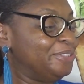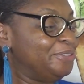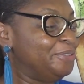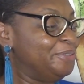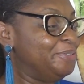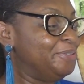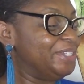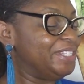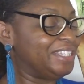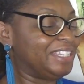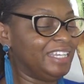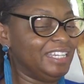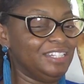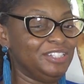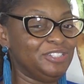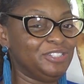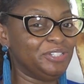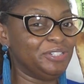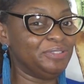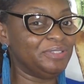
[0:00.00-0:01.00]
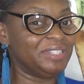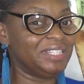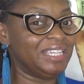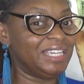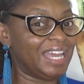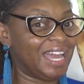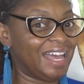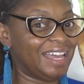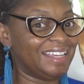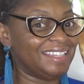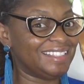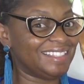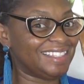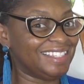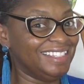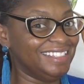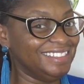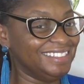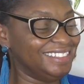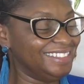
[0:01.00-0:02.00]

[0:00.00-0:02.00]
Ooh, it's getting juicy, guys.